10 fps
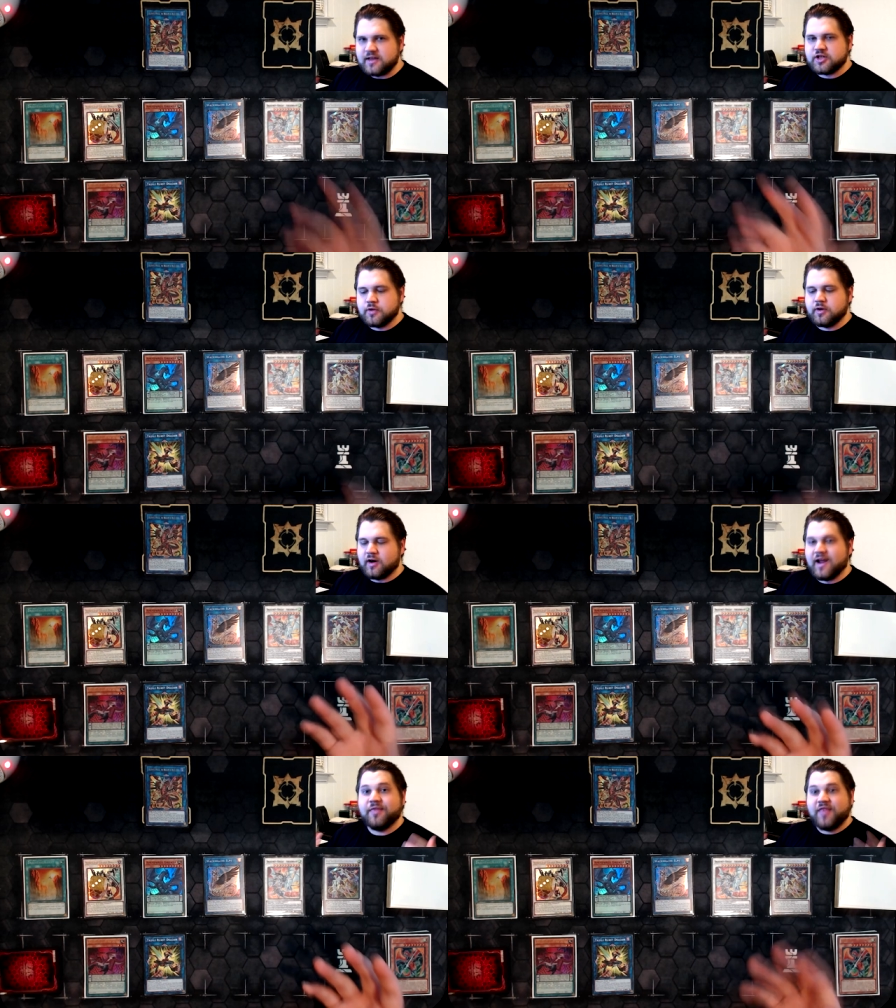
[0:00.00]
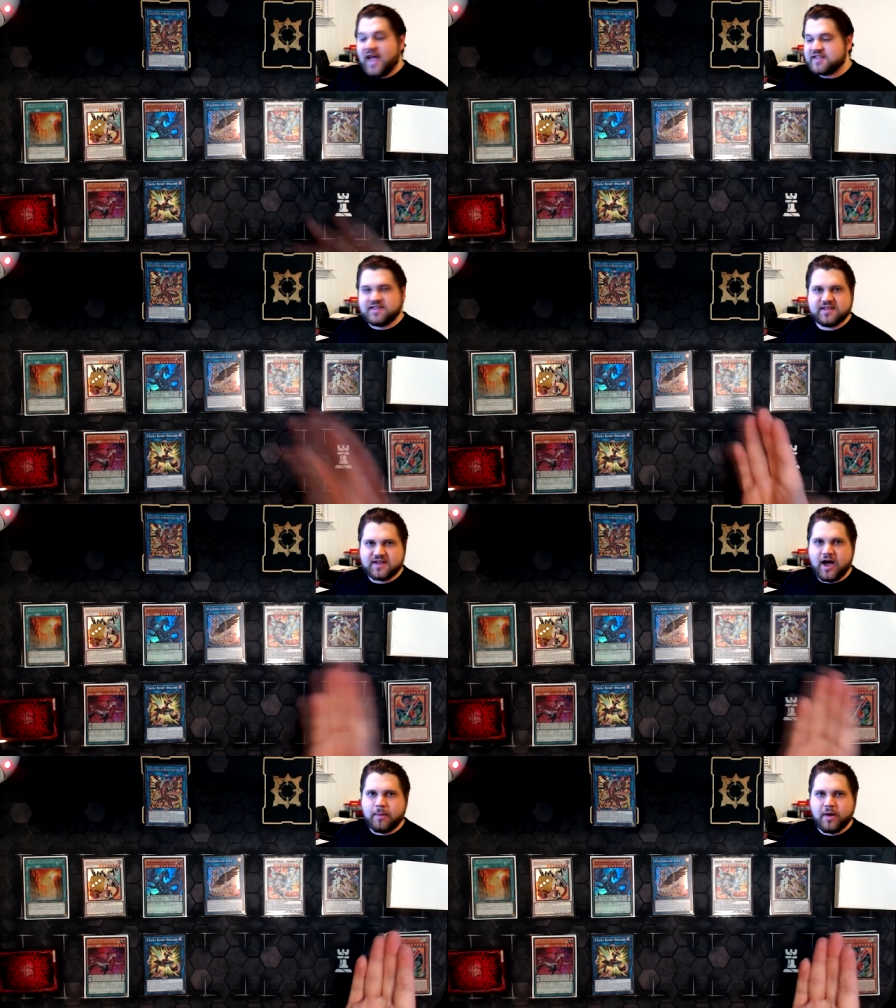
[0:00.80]
any tuner, and
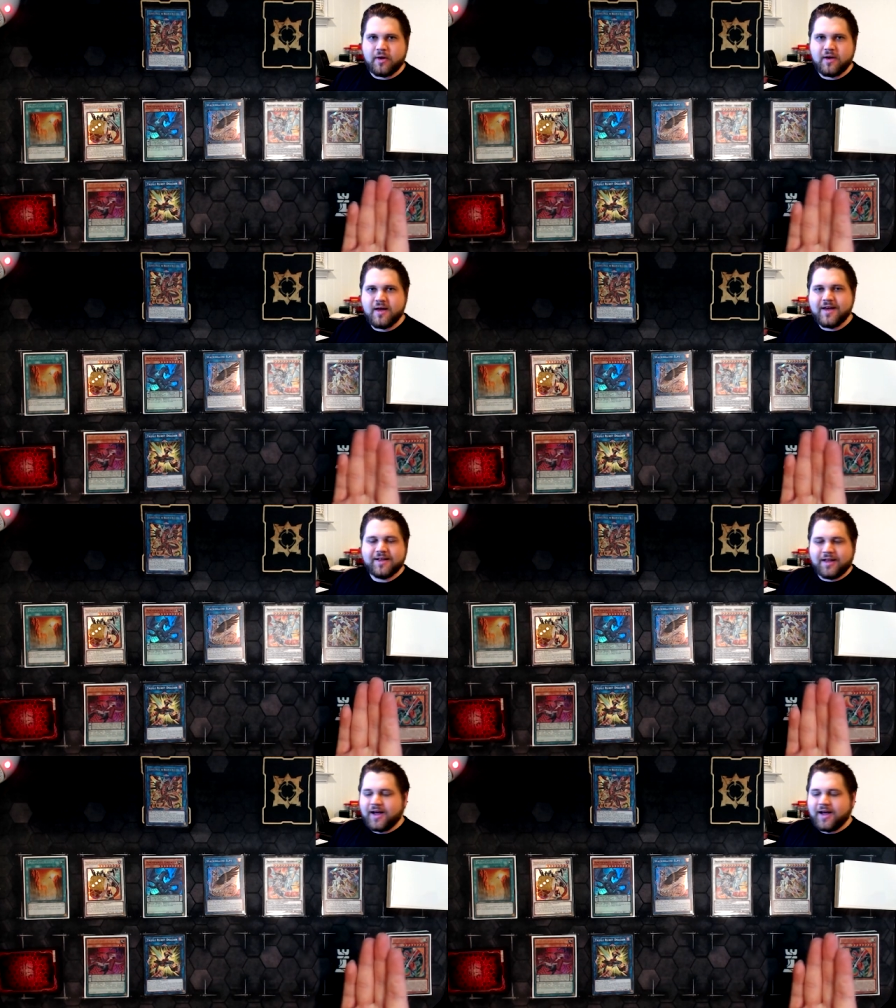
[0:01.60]
that's this combo.